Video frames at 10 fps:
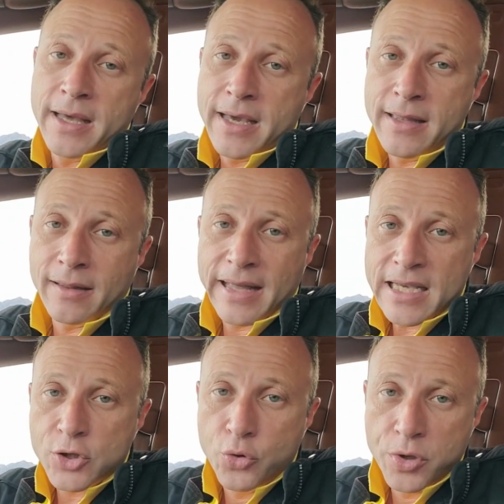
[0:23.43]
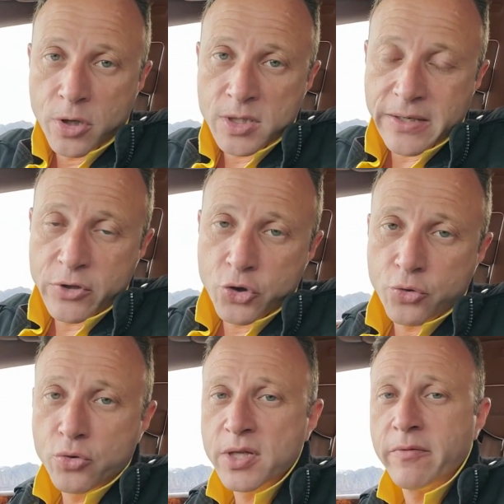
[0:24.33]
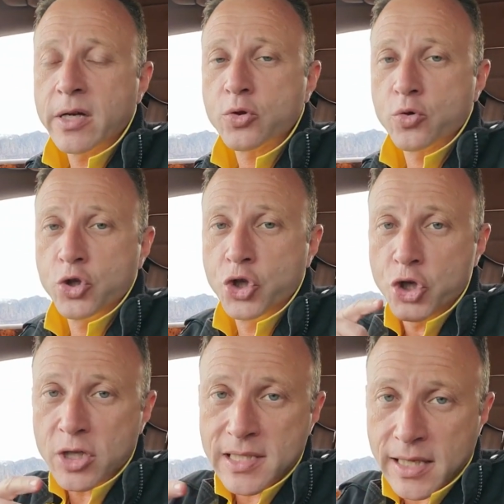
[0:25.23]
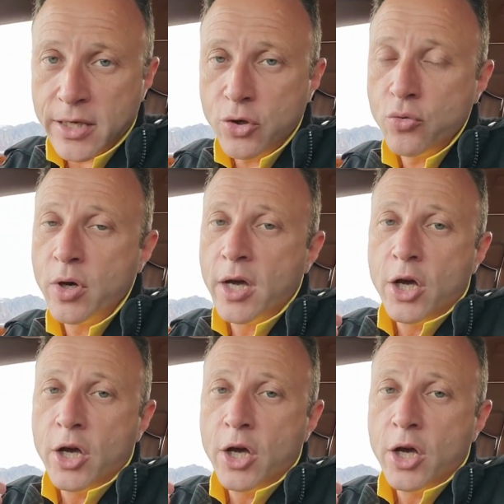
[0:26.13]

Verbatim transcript: in the last two years, I've introduced investors just like you